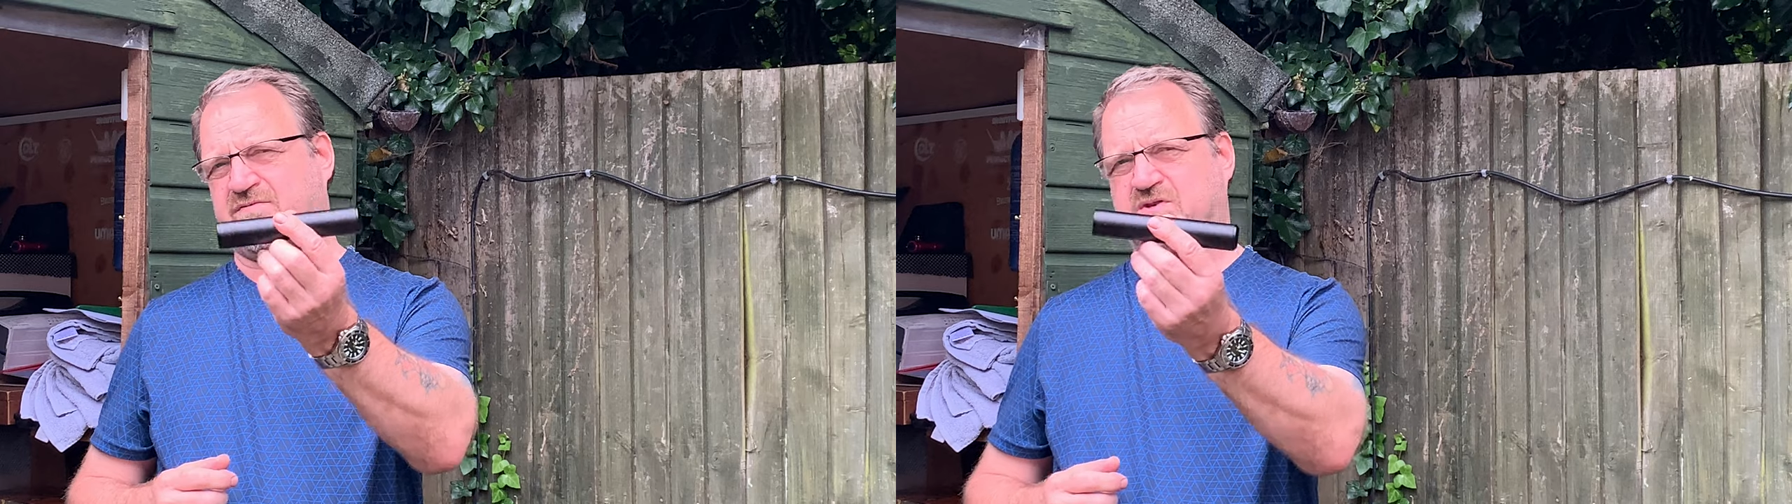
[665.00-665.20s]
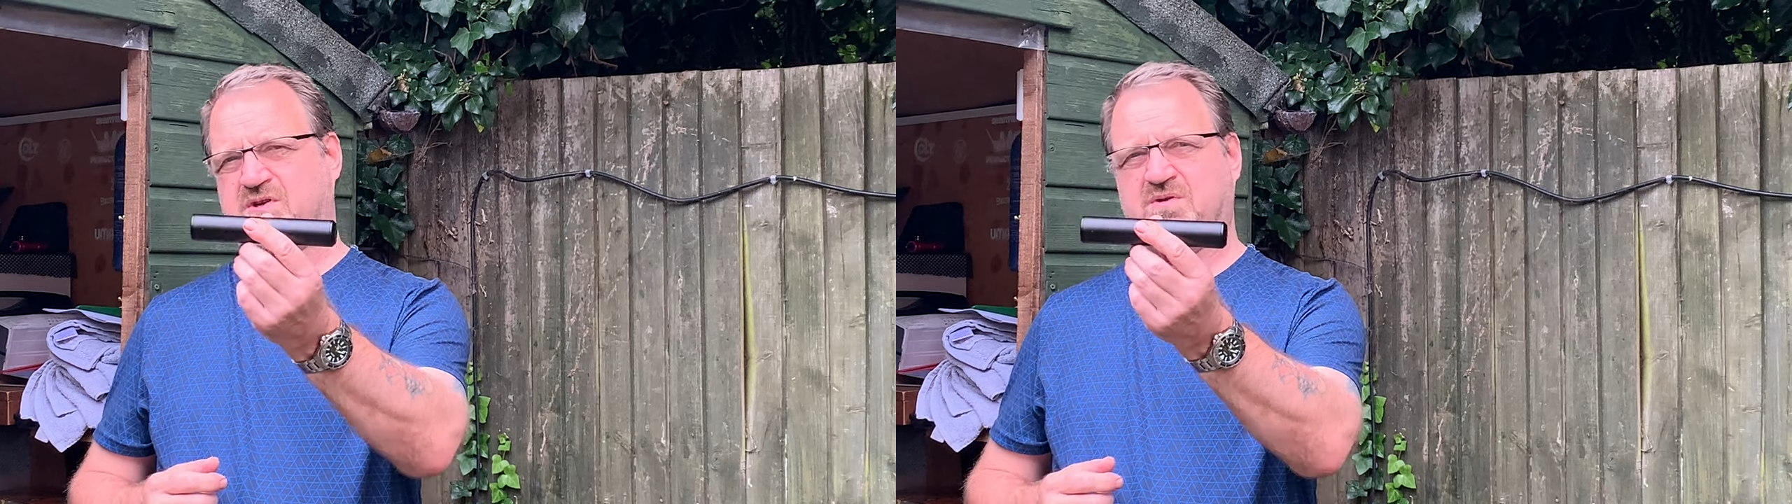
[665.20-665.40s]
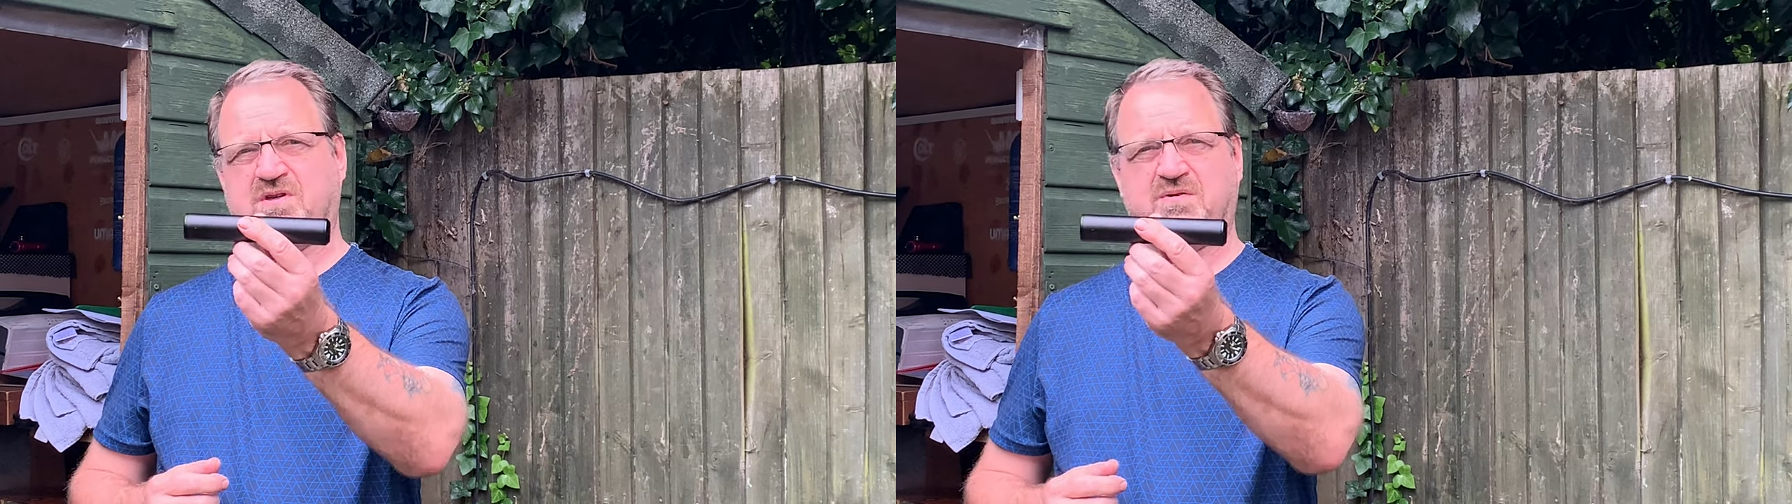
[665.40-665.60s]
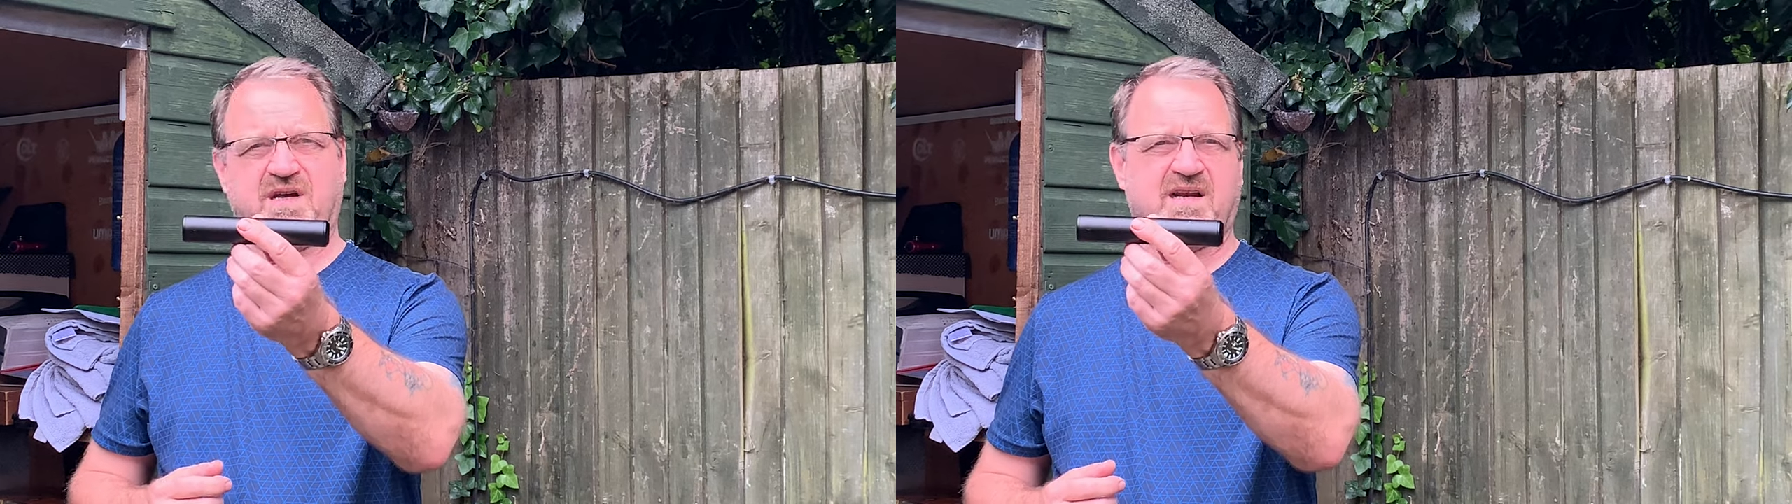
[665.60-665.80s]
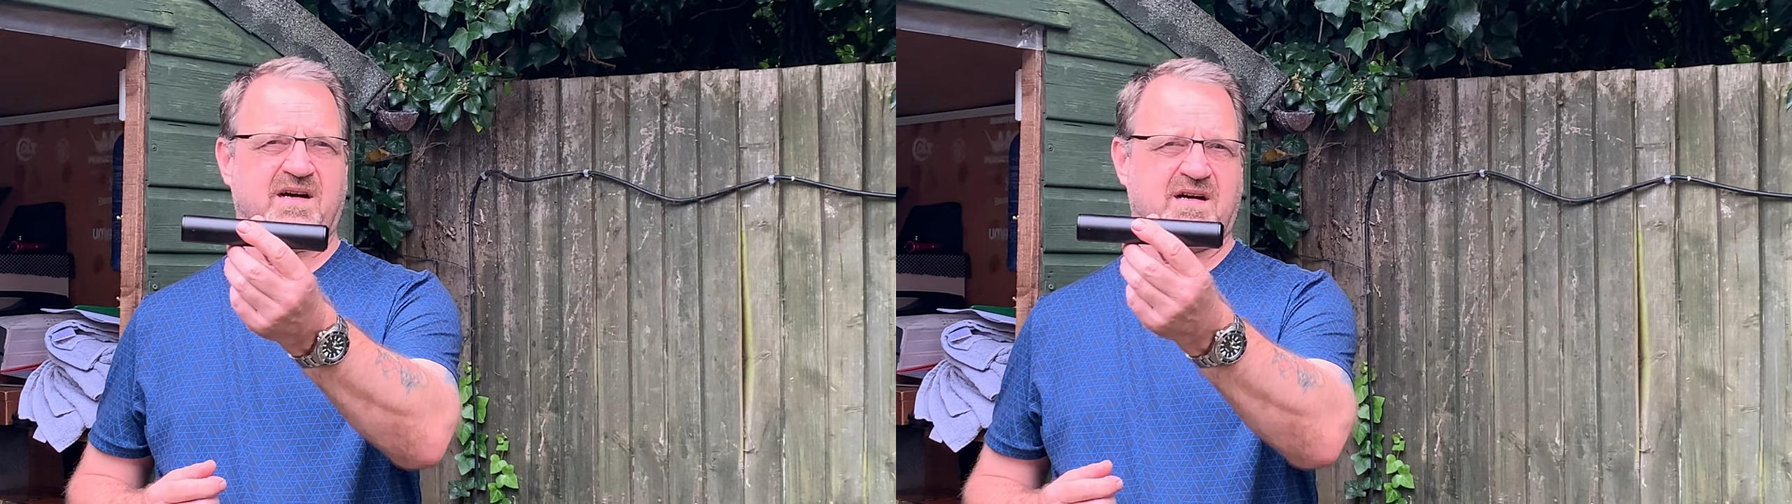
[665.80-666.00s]
for
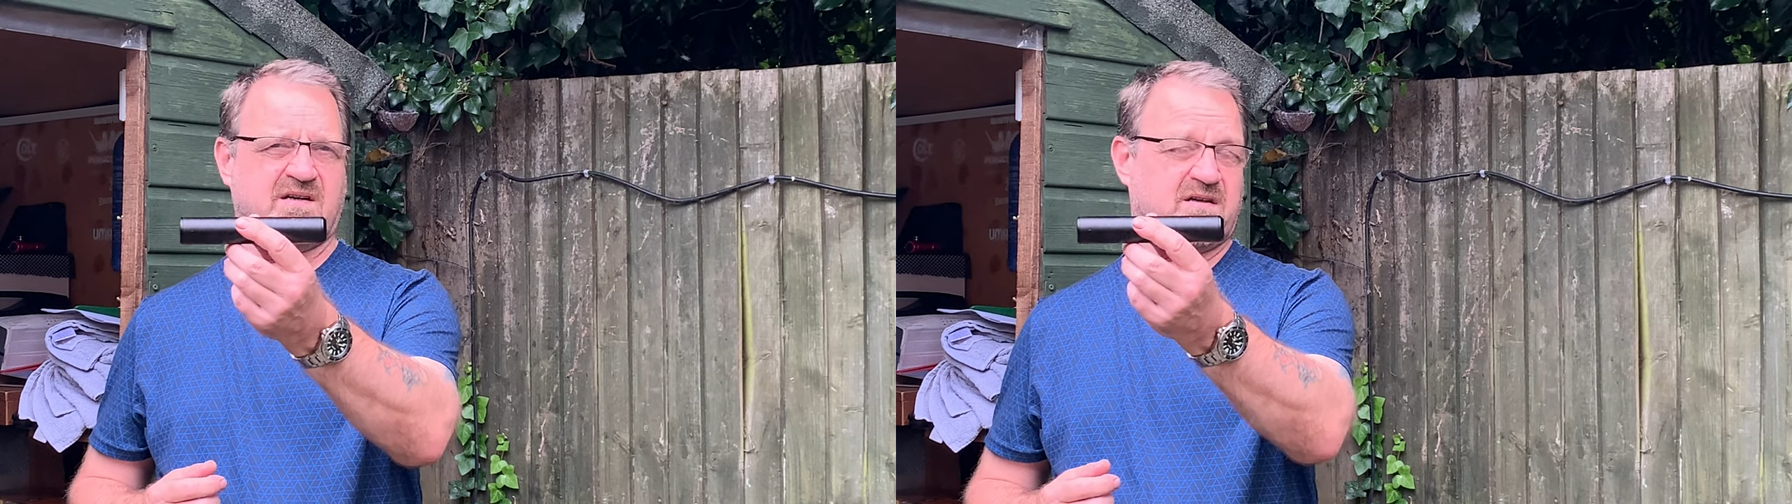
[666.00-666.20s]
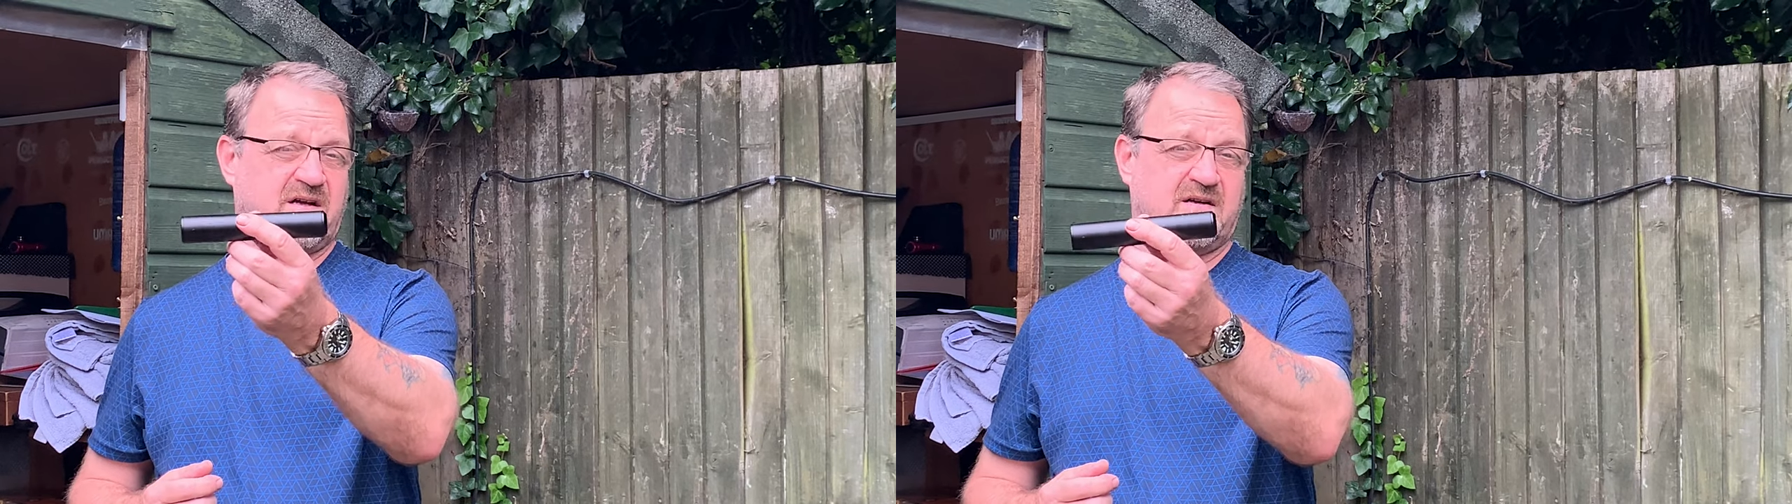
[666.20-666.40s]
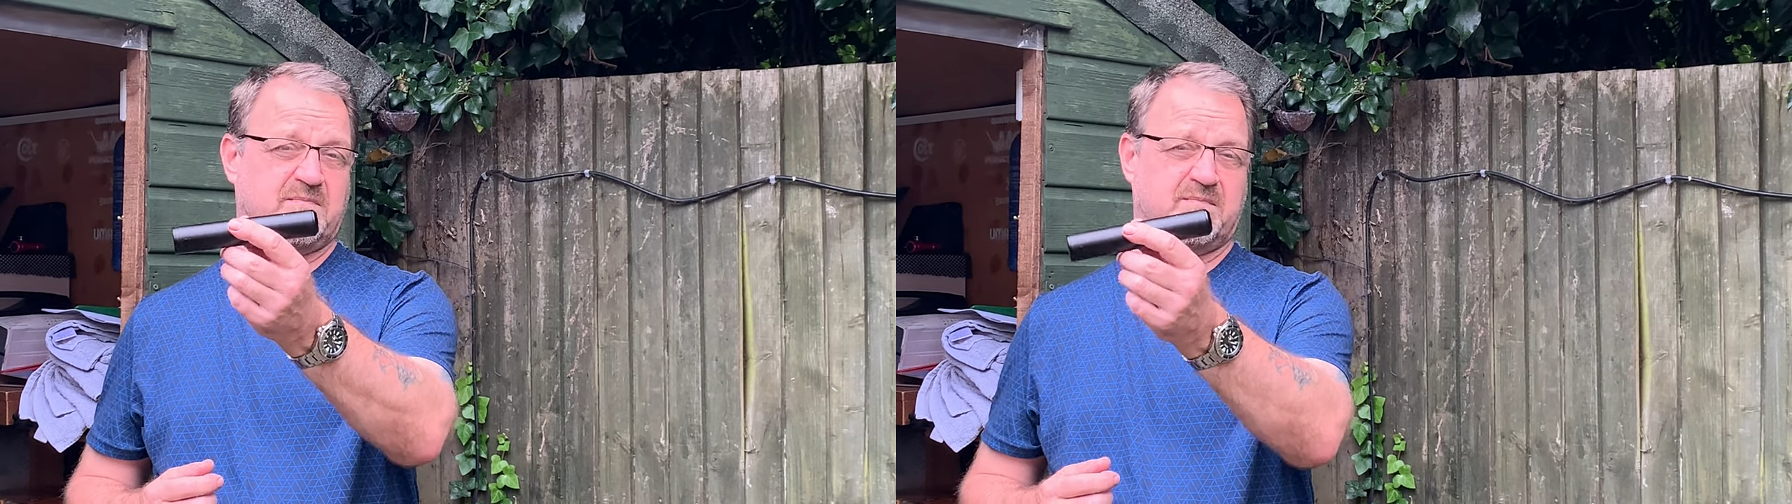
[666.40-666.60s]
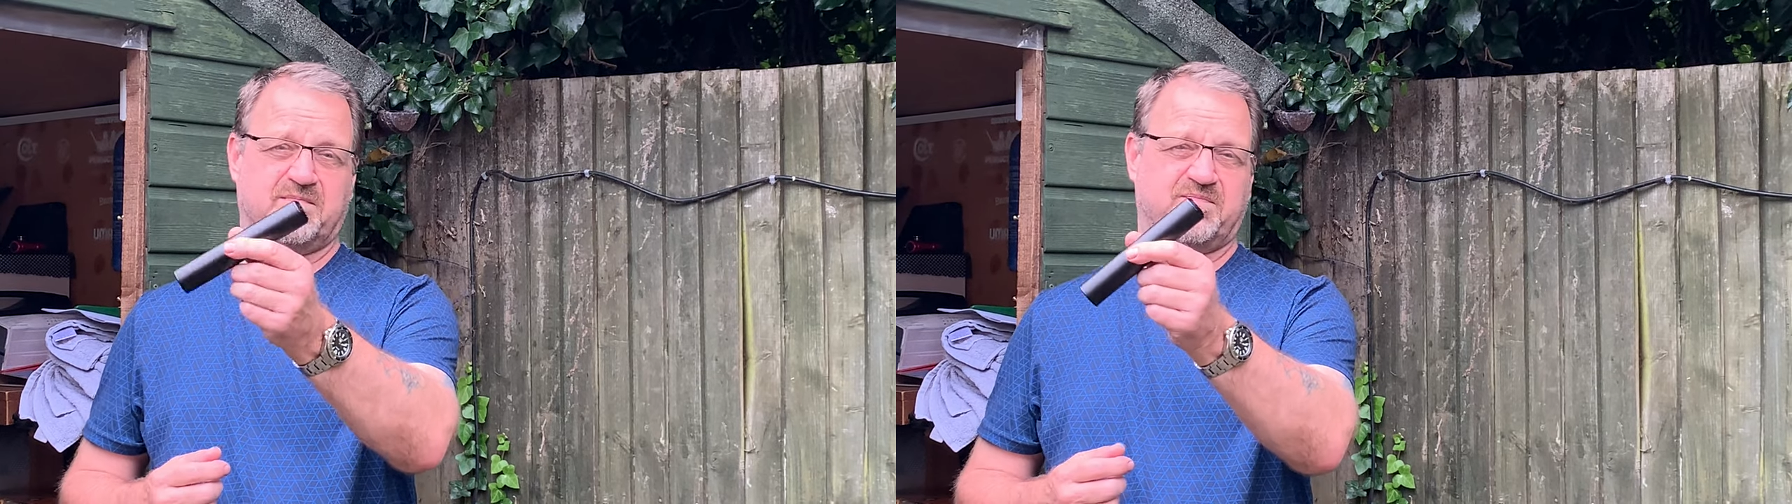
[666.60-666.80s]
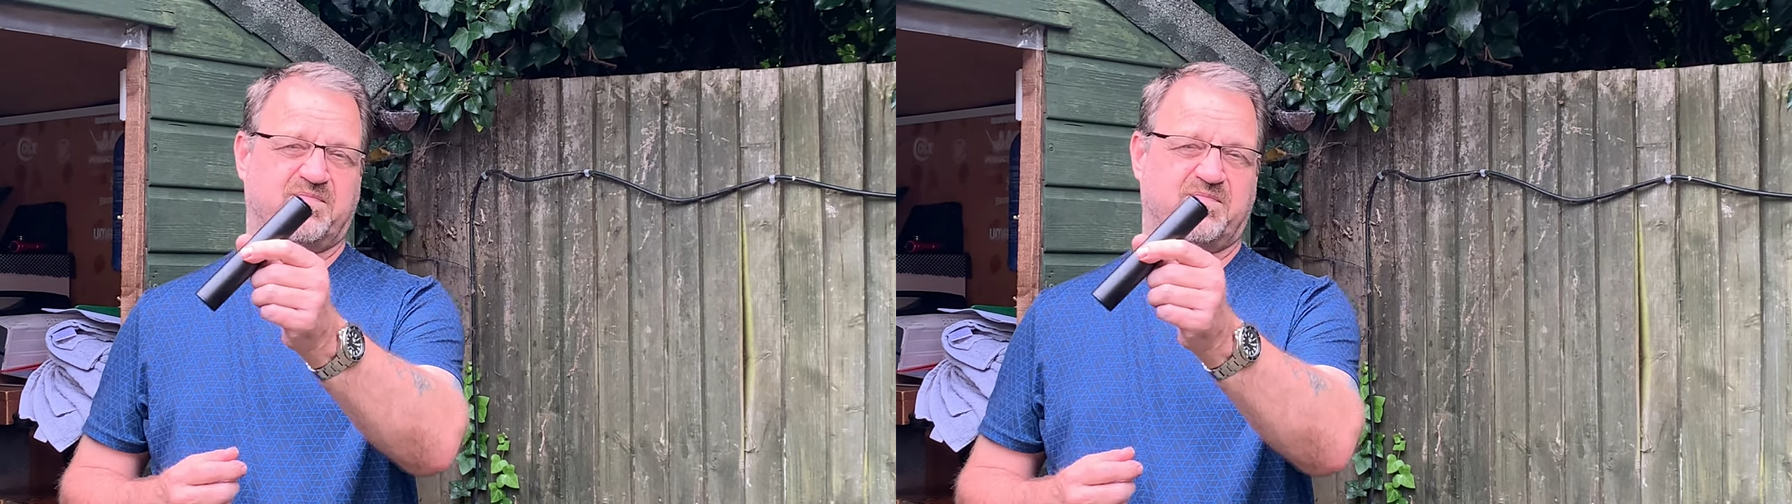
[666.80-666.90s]
22LR um,